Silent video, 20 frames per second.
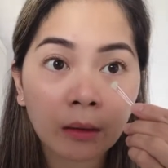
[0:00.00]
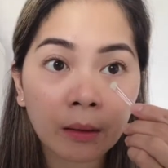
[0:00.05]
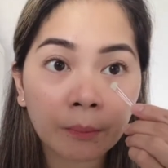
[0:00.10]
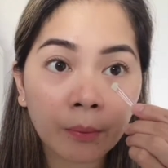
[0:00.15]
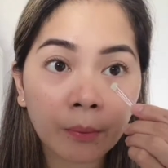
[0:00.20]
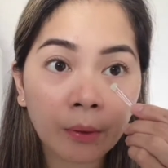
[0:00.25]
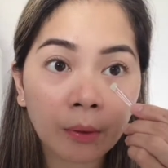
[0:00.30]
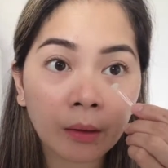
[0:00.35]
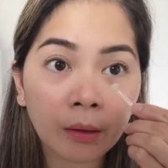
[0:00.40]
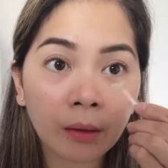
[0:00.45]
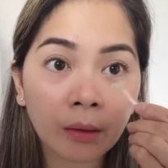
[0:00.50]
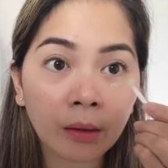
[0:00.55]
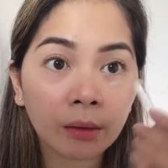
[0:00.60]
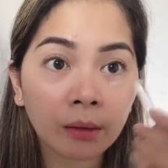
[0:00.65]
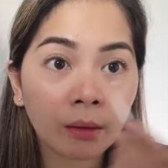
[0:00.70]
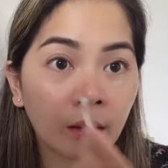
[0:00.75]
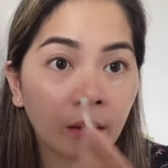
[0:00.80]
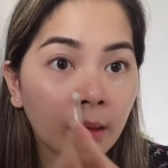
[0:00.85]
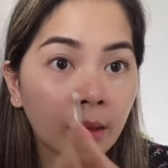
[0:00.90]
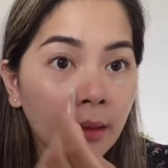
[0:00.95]
And put it
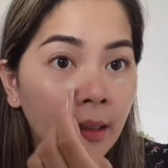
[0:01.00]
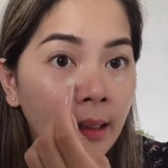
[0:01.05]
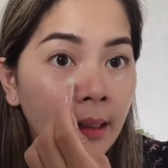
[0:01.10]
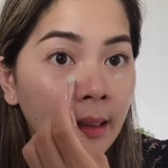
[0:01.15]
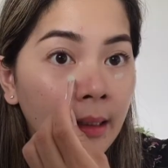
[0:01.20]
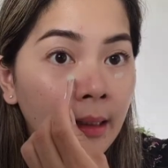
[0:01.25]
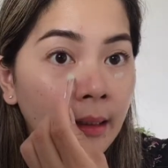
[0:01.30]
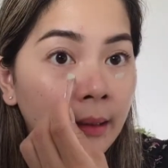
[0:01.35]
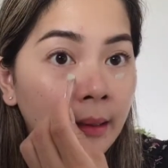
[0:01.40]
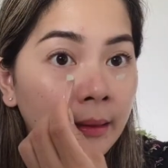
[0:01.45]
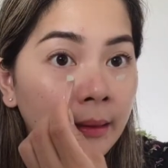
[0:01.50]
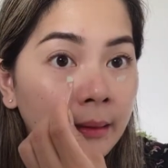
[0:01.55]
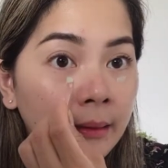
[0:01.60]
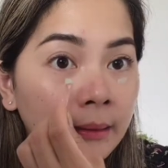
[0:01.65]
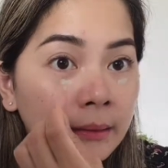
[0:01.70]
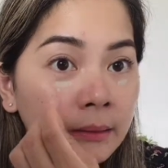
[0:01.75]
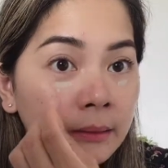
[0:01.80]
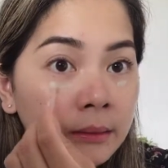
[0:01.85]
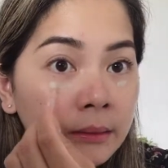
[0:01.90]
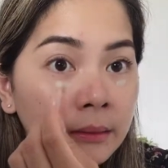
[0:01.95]
under our
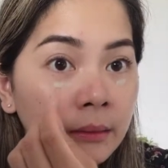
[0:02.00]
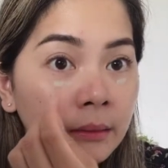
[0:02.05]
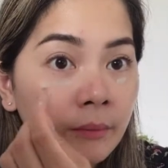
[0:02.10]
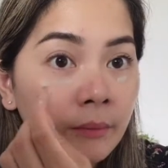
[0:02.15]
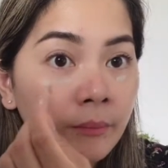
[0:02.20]
eyes.